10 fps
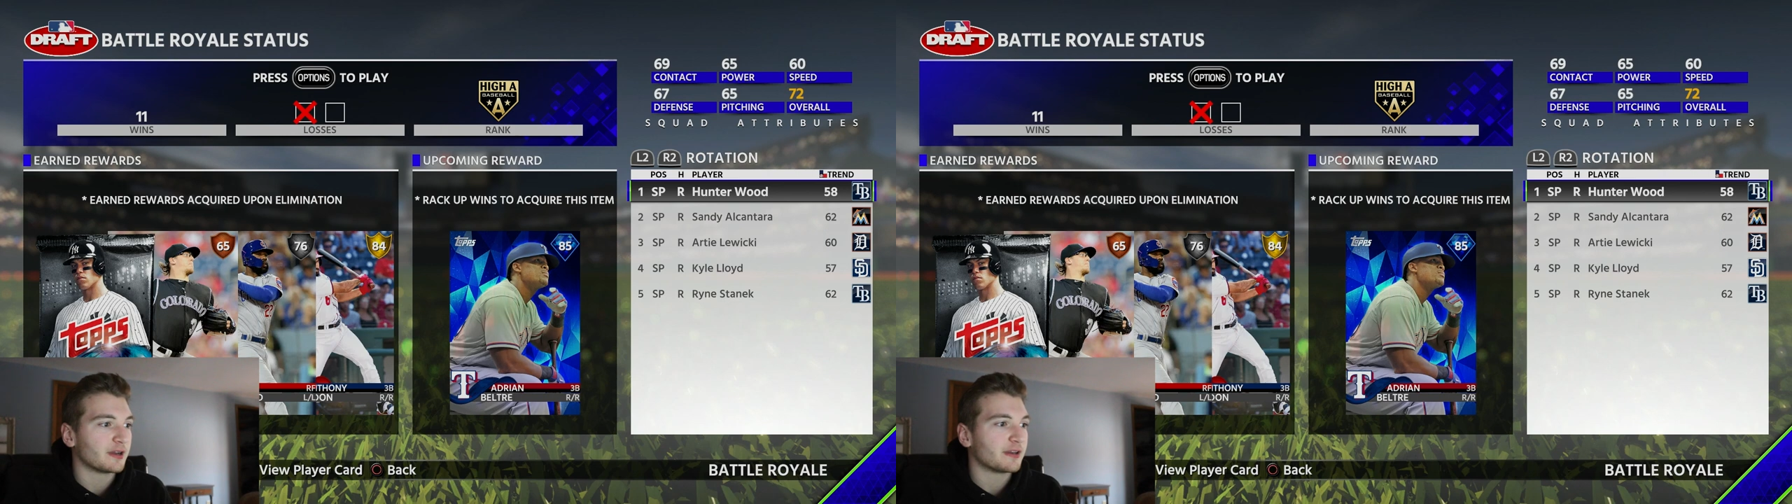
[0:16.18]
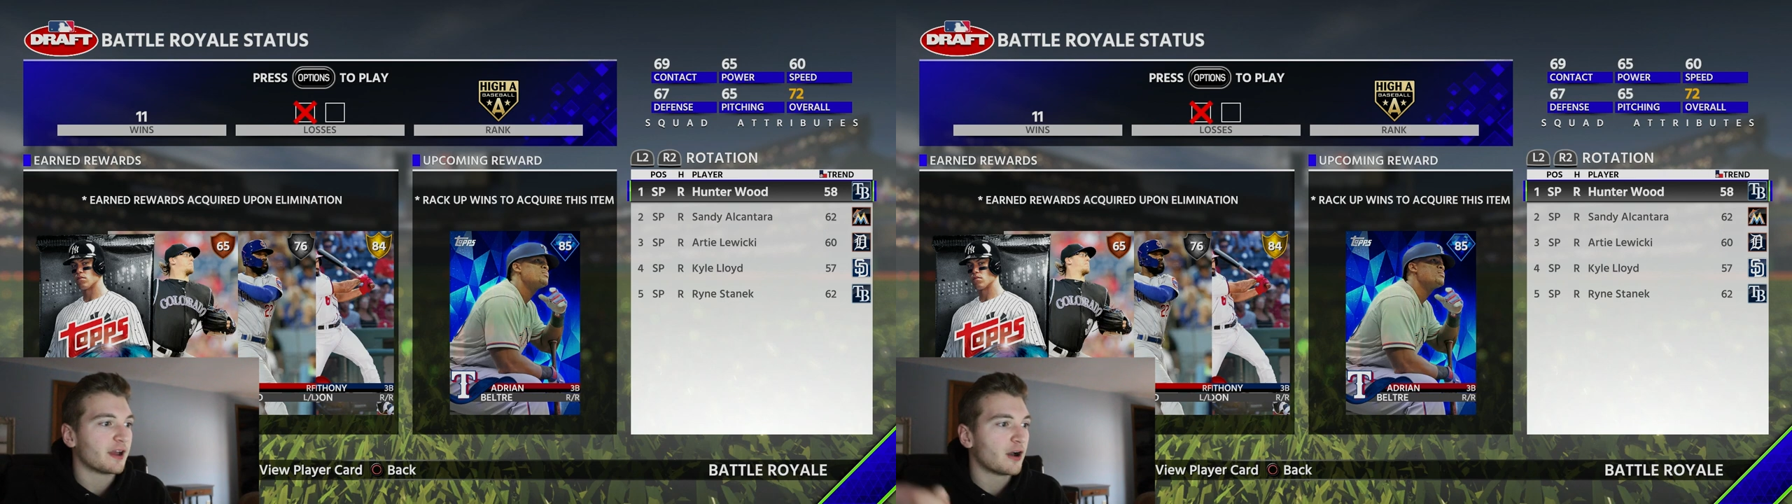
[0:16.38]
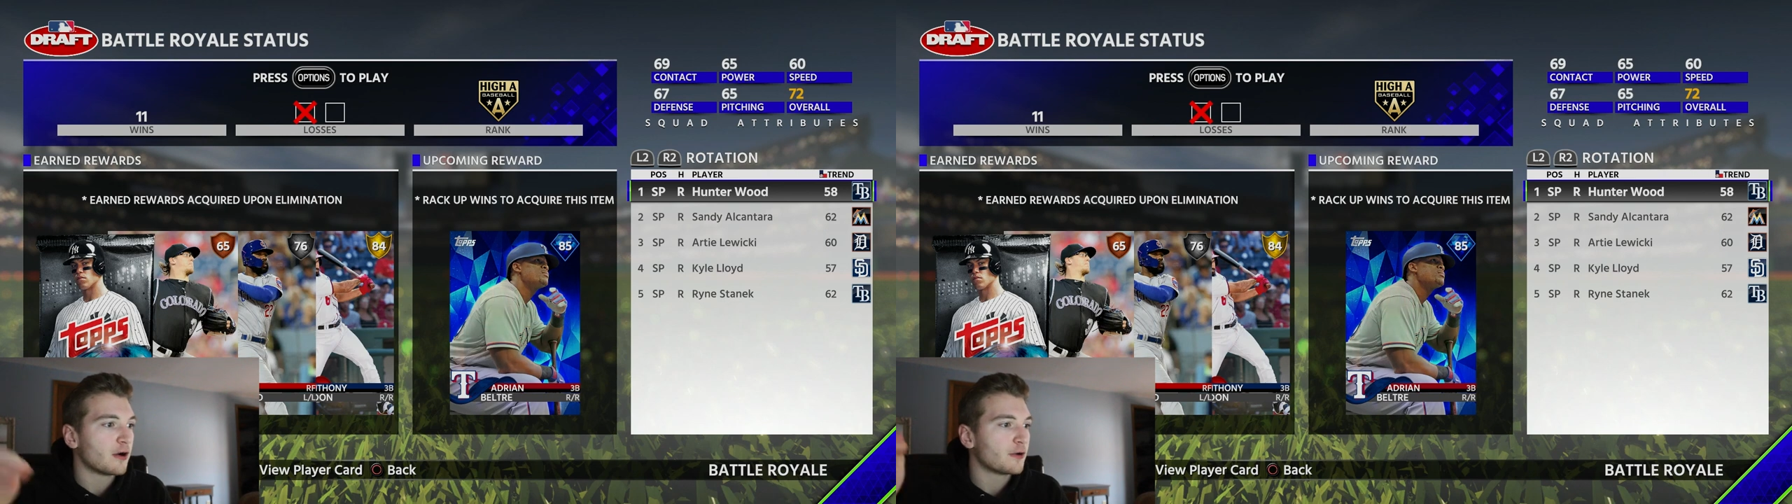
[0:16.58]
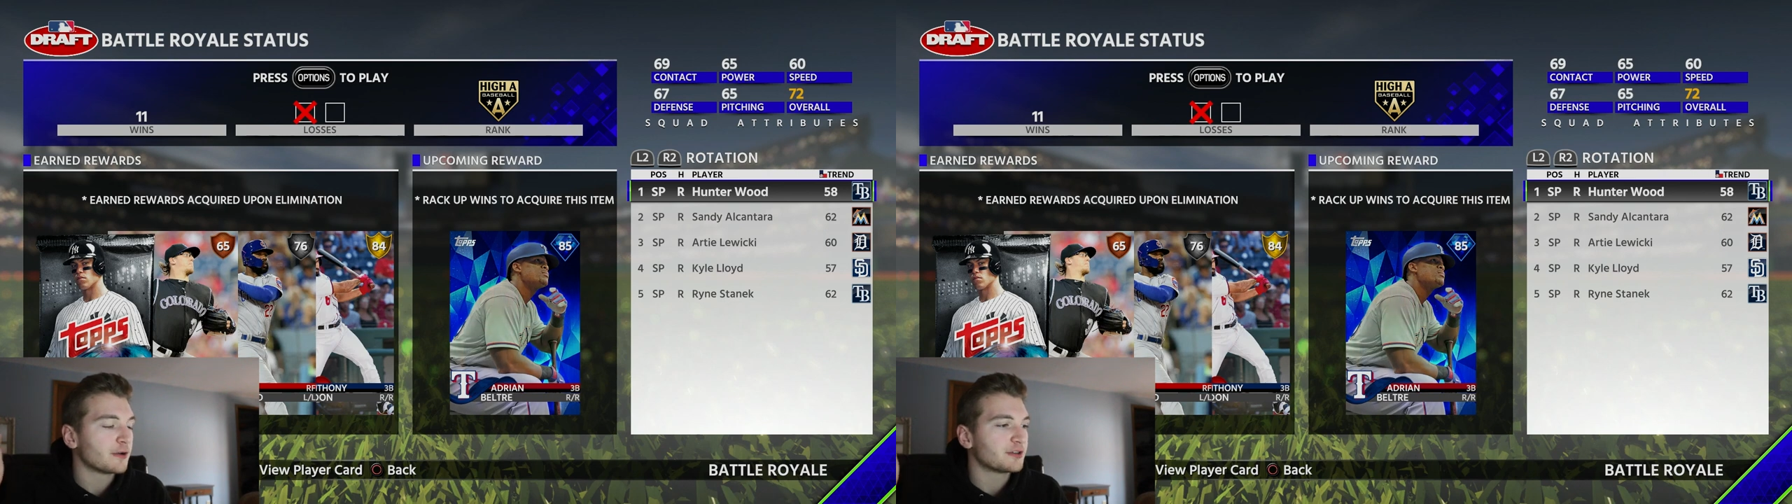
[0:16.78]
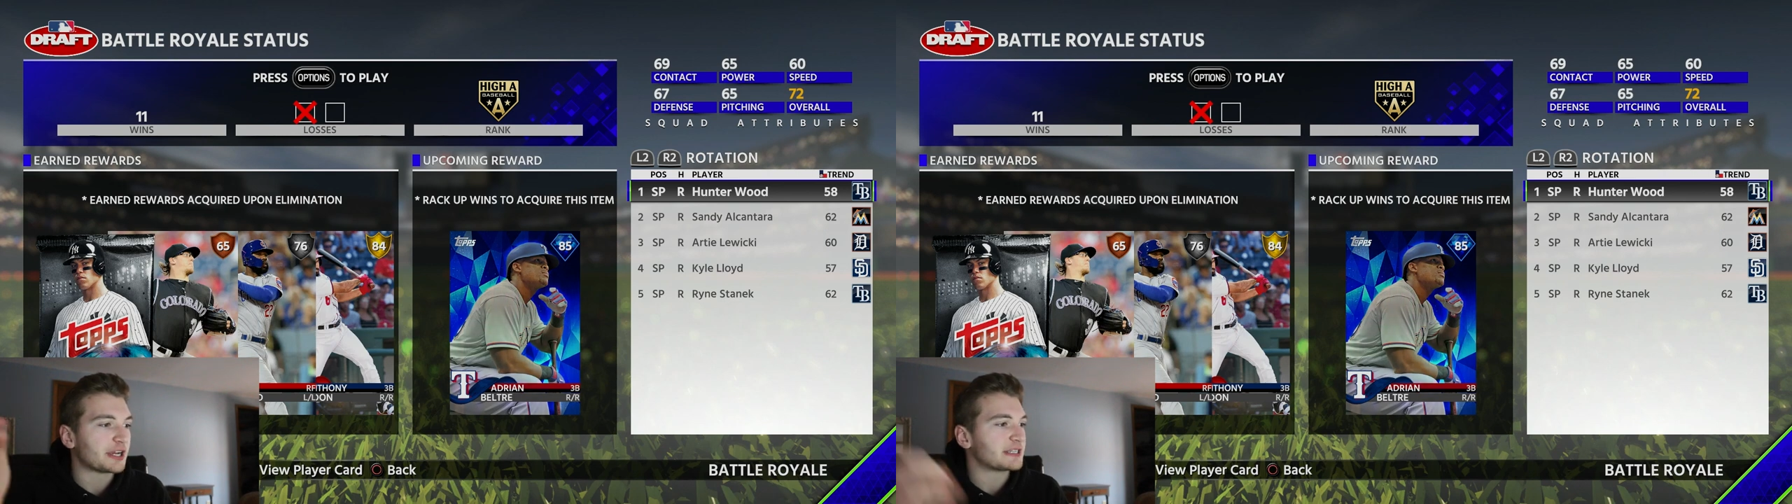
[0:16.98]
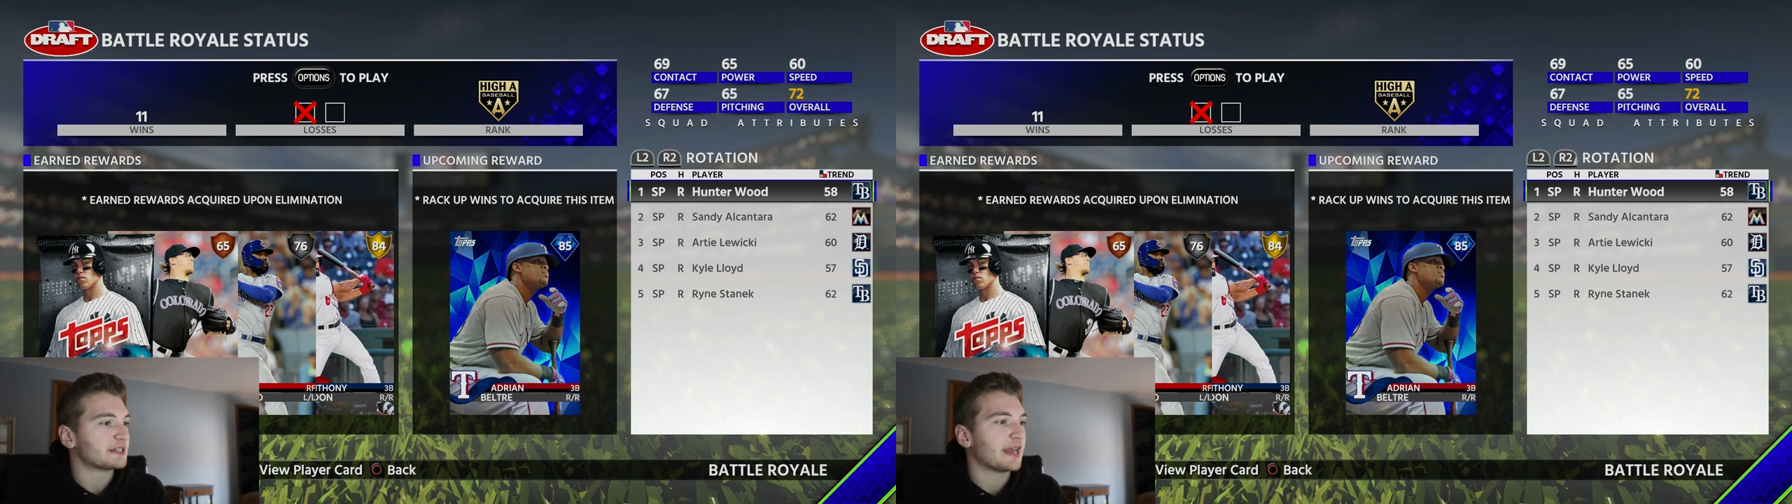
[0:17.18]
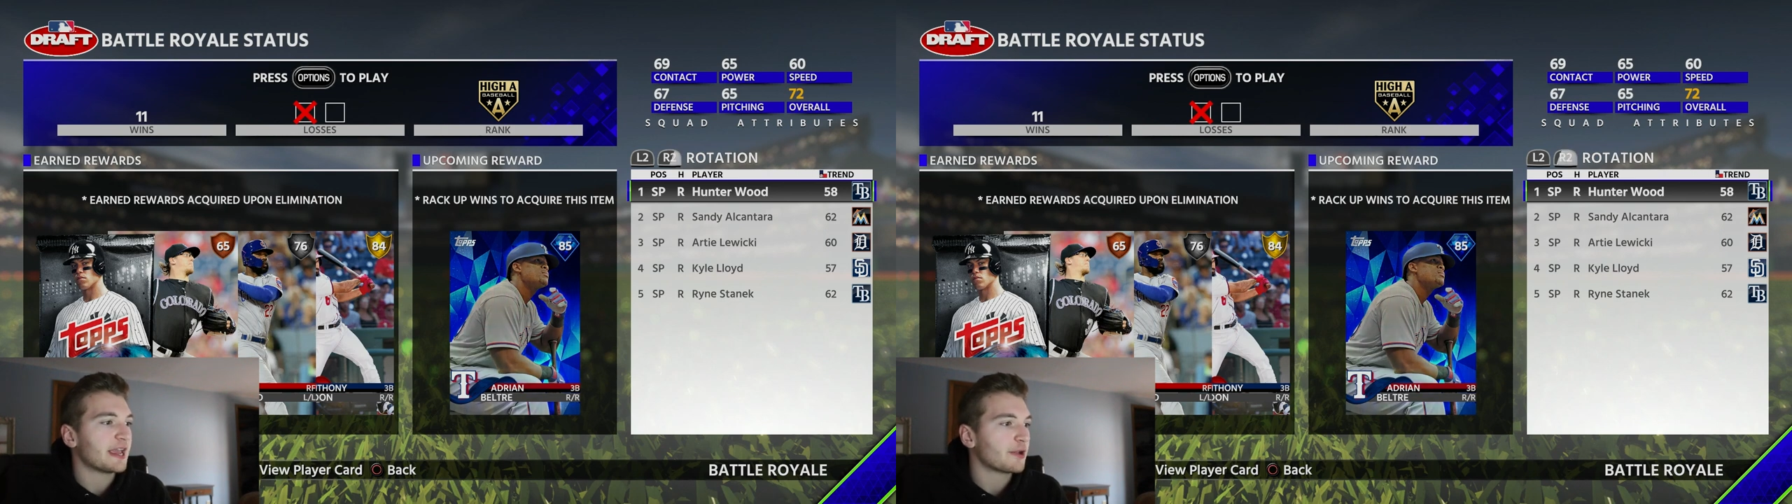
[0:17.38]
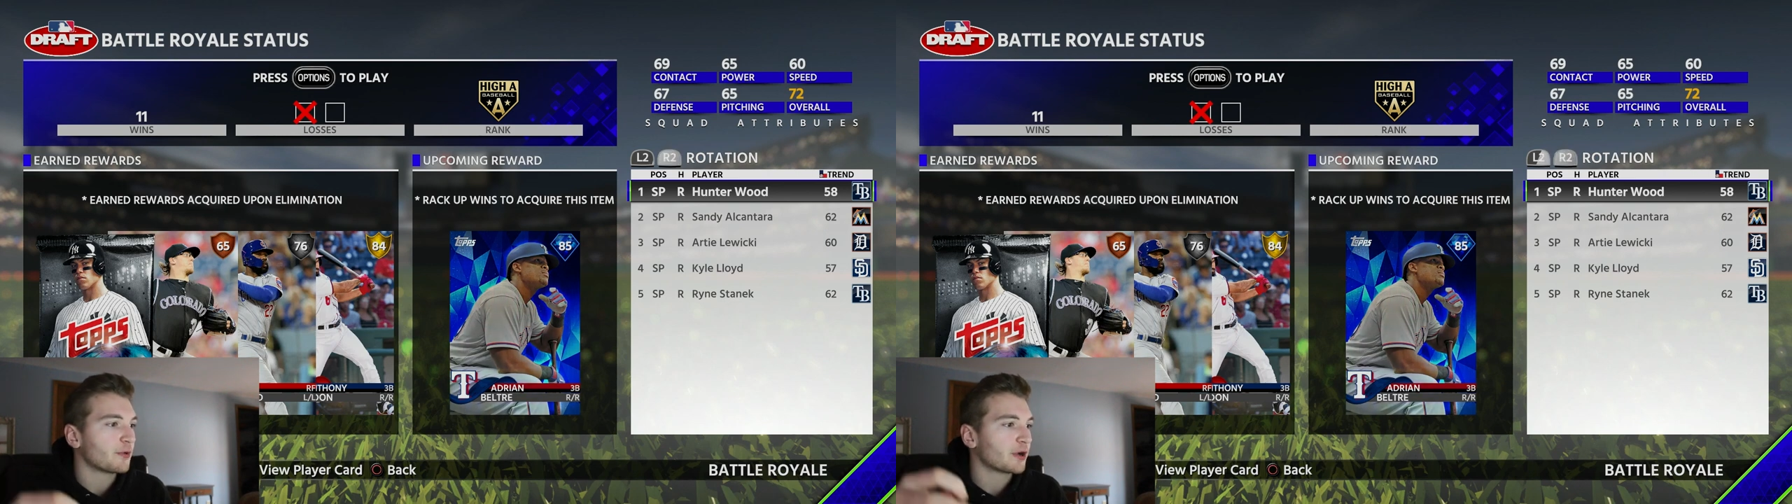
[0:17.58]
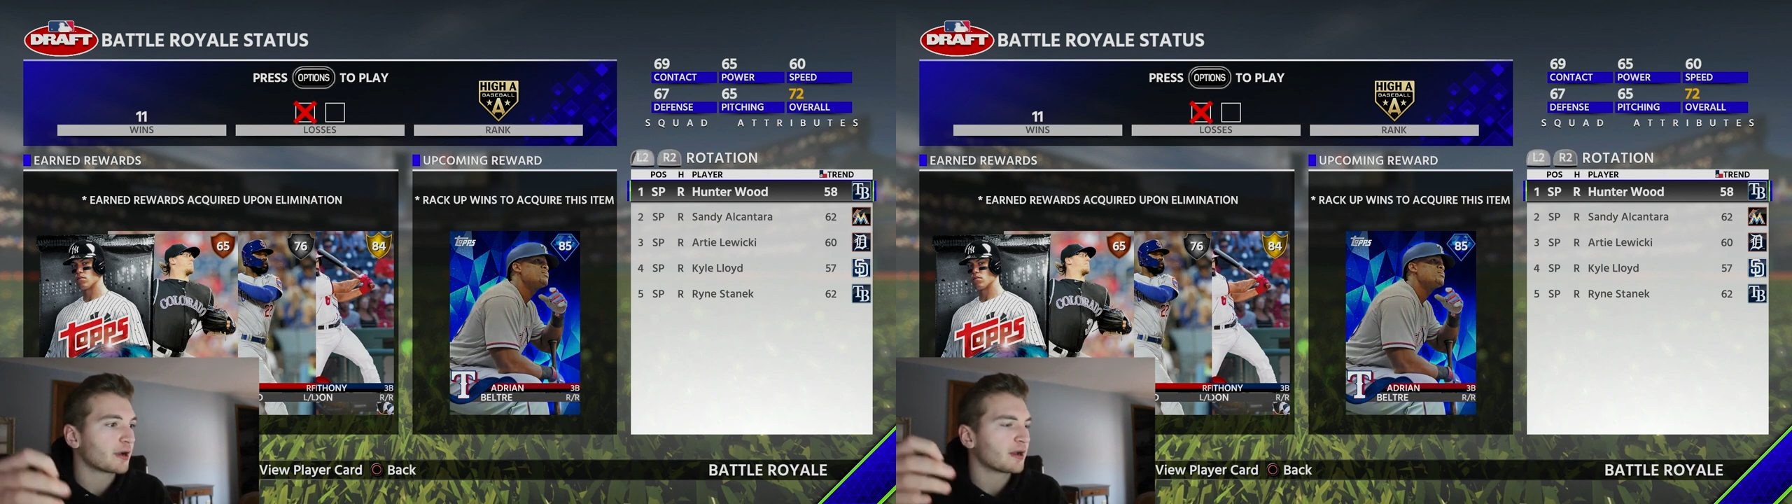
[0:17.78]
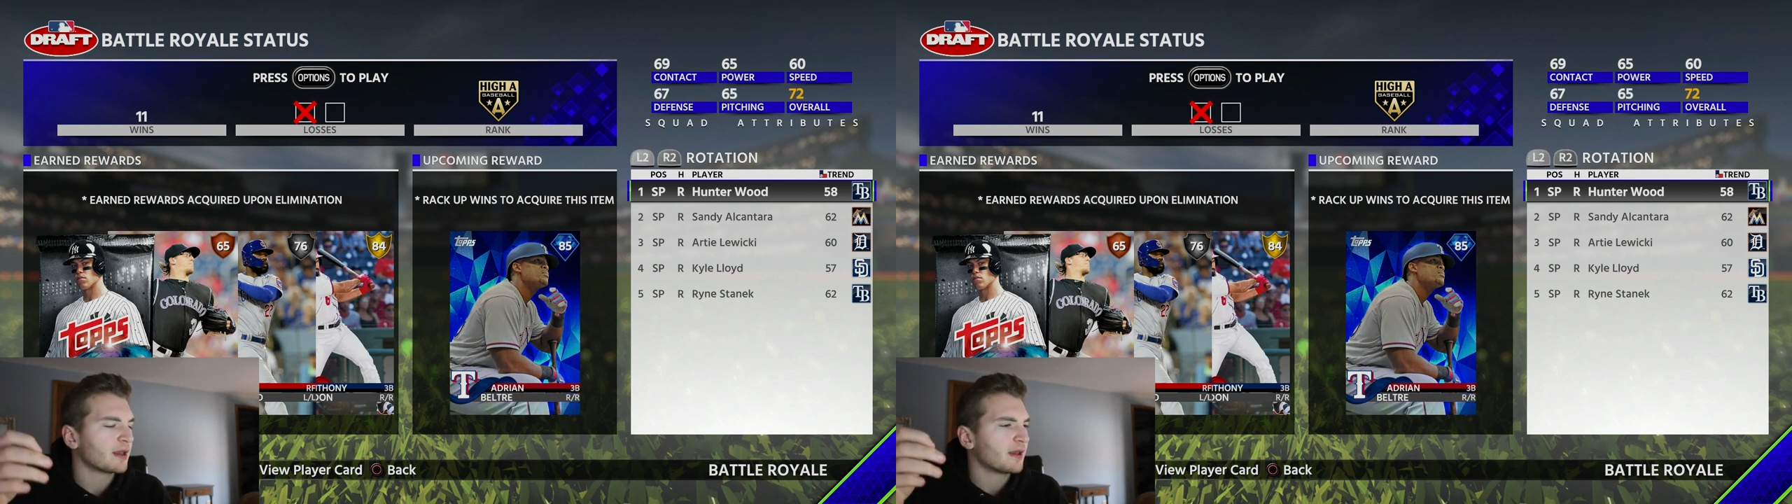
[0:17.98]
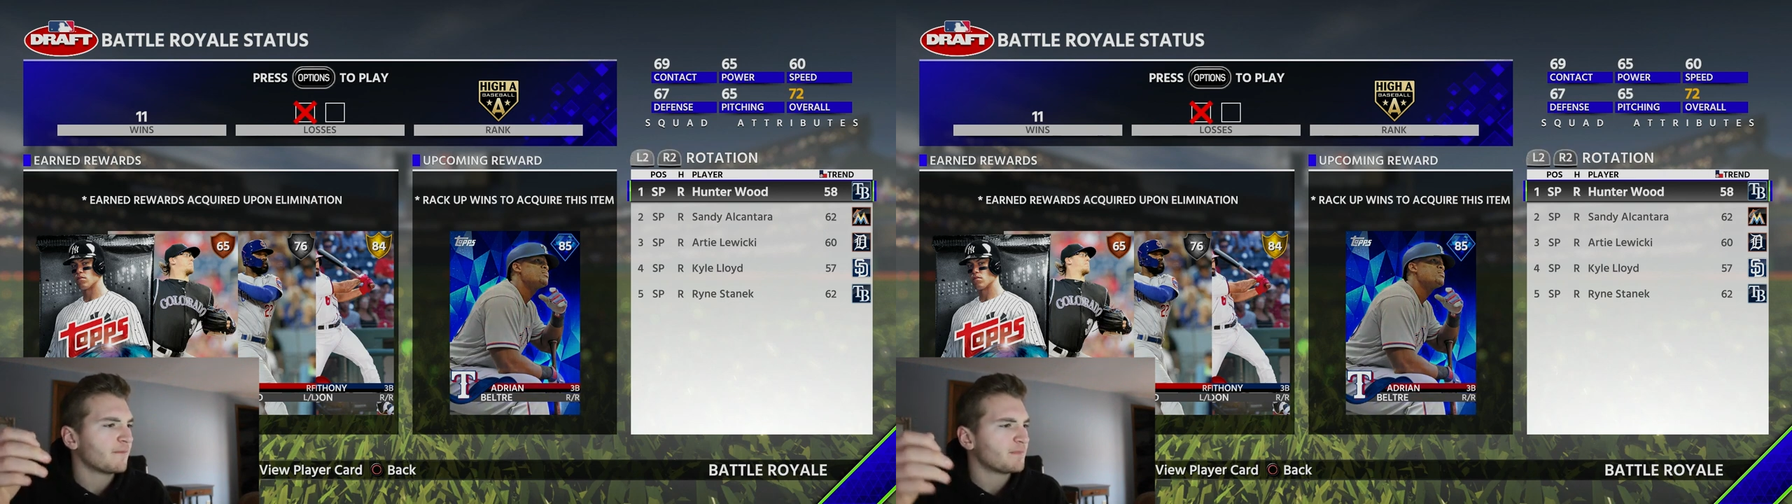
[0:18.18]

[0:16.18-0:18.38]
Rendon, Jason Heyward,